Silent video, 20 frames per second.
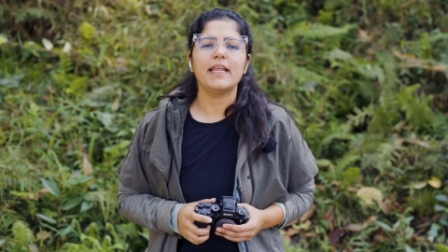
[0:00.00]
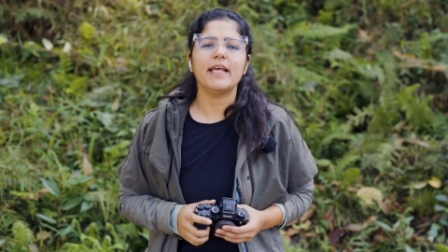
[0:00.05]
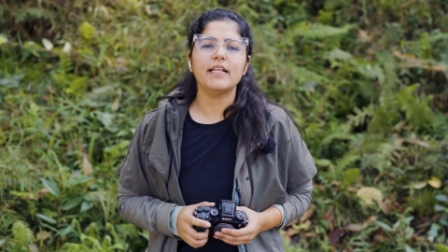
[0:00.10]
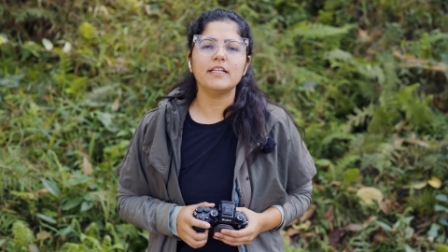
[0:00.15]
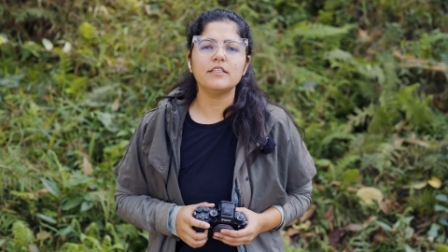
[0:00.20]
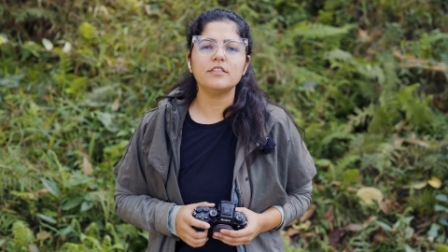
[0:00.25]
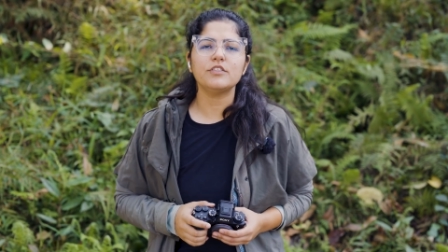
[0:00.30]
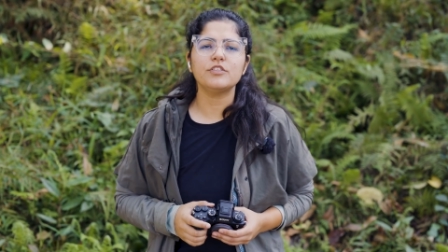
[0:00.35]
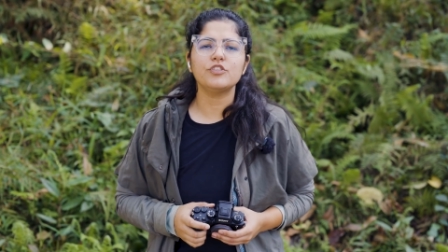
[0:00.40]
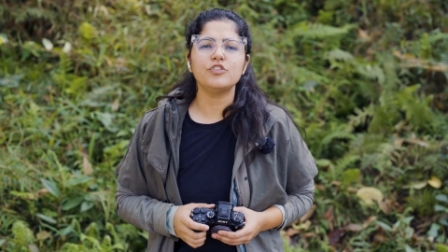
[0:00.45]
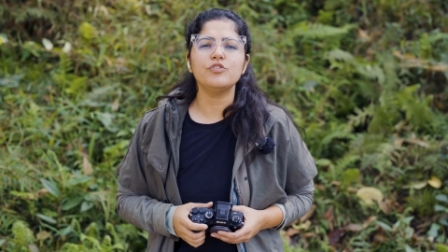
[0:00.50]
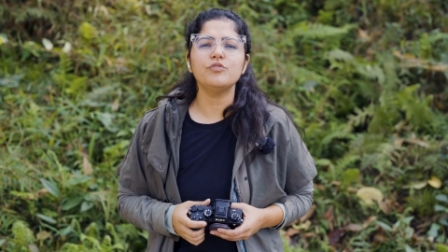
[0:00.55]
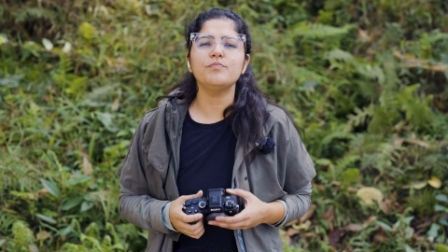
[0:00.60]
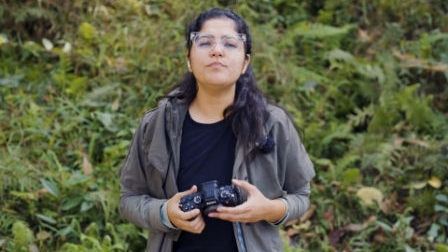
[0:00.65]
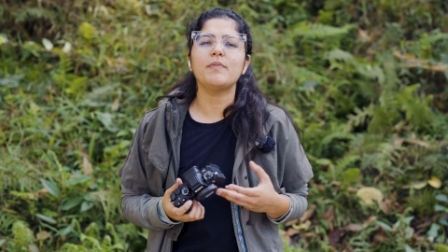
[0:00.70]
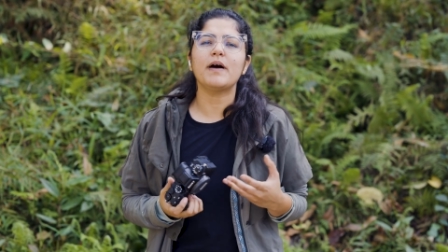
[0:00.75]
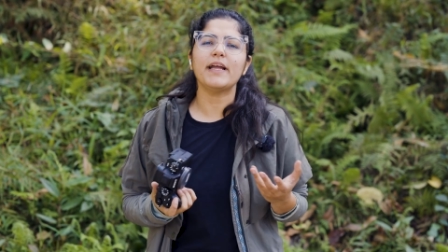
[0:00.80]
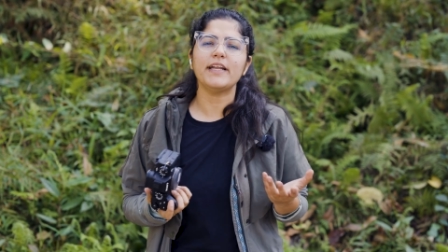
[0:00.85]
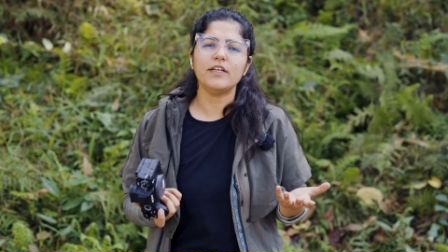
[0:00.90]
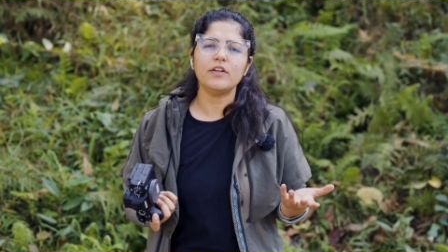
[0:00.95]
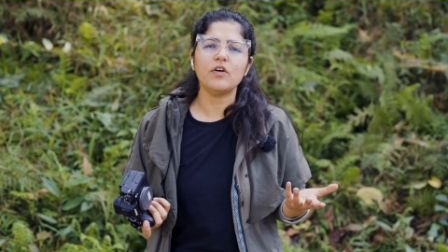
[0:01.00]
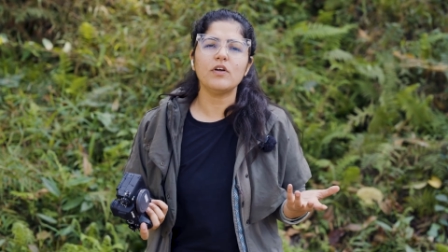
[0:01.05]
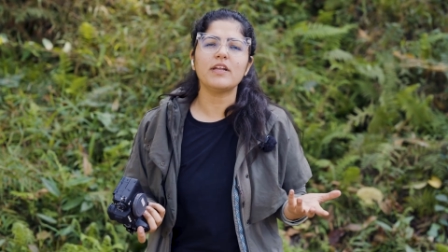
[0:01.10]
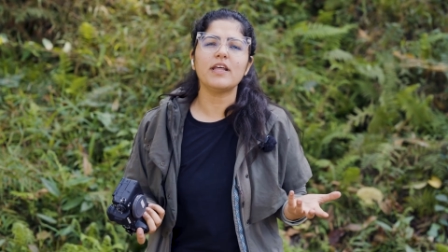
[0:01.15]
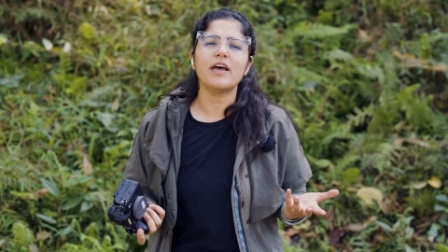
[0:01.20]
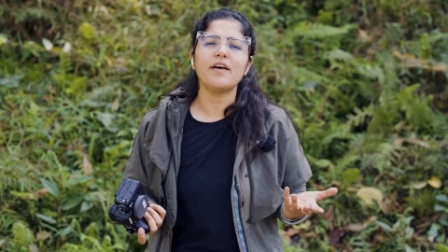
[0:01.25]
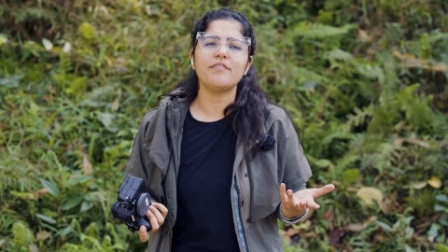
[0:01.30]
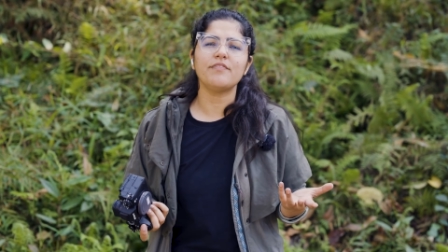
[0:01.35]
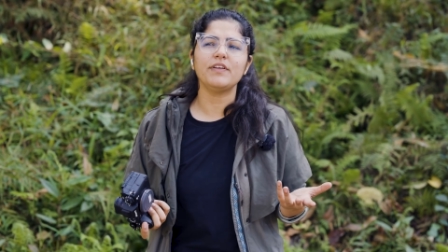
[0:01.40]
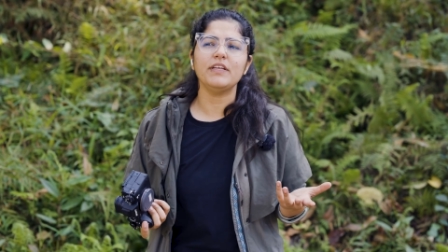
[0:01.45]
hence you might not
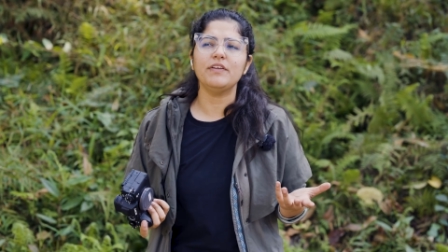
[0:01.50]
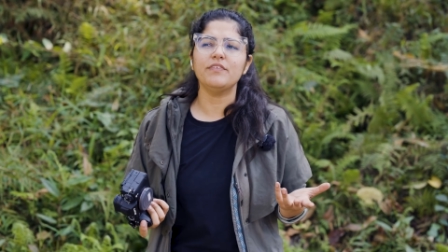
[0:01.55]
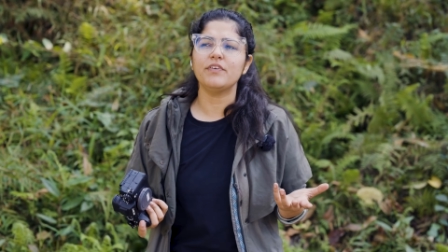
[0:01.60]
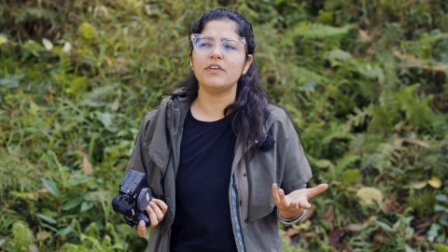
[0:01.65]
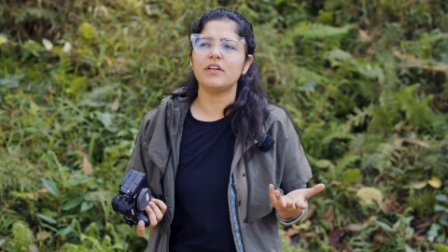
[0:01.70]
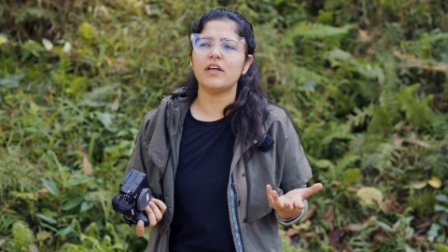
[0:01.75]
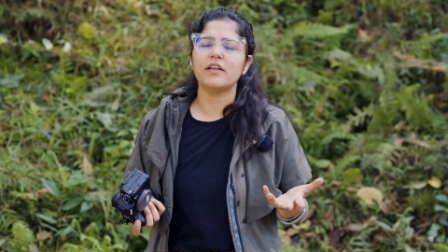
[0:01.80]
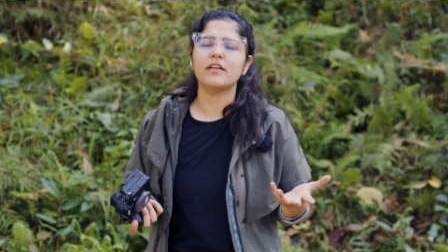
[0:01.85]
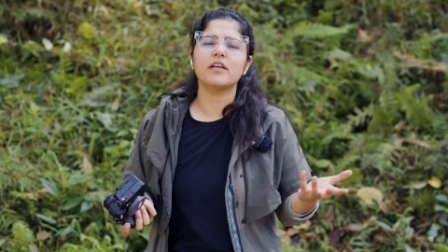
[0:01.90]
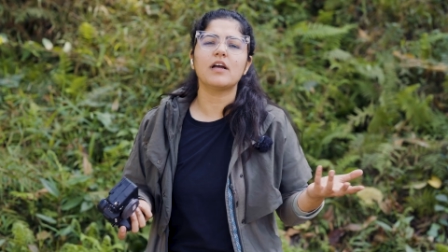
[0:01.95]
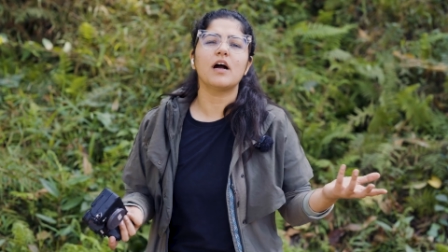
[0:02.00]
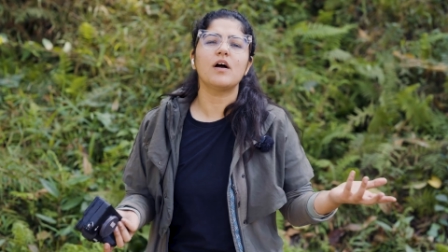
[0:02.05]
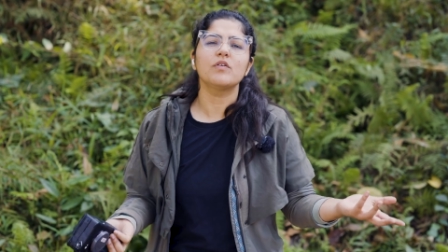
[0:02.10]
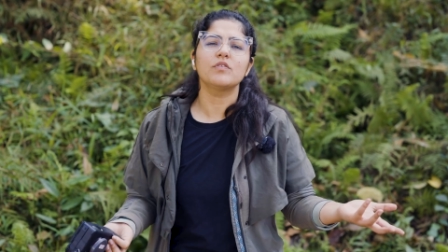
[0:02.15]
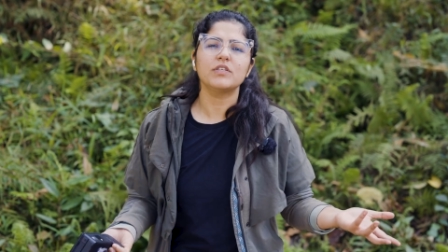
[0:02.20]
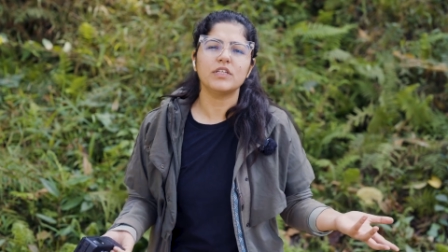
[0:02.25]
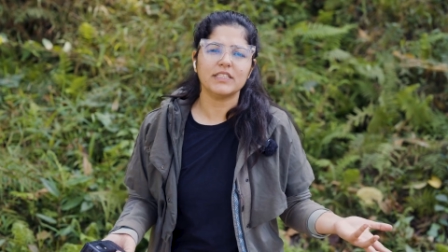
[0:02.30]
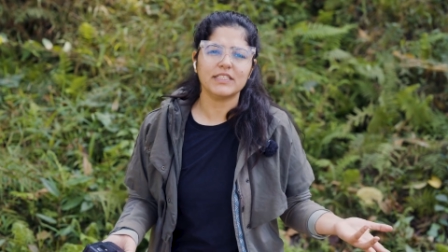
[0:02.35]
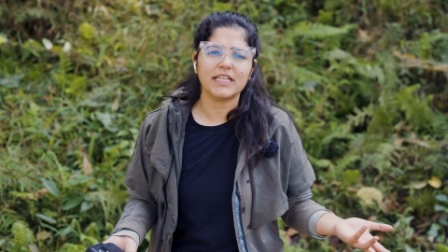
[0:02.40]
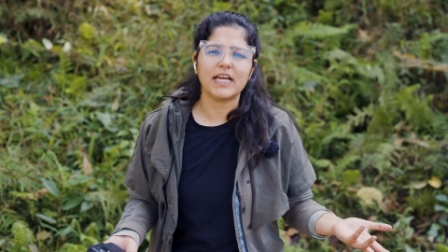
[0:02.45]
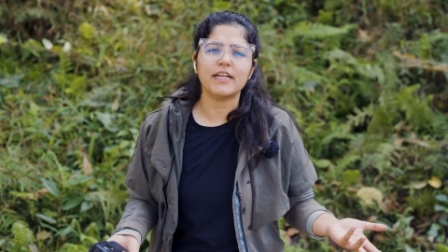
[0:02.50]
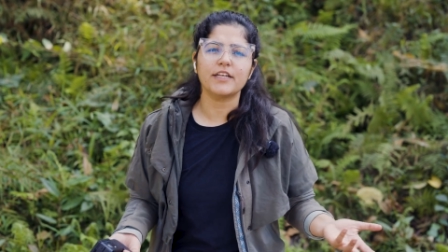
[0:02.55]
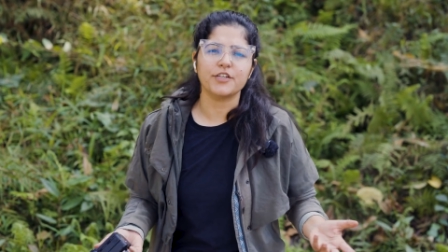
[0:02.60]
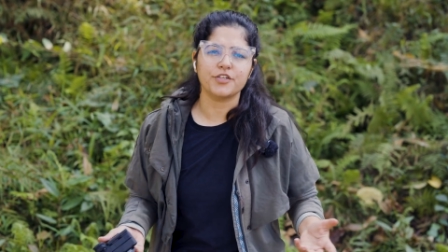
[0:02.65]
have even encountered that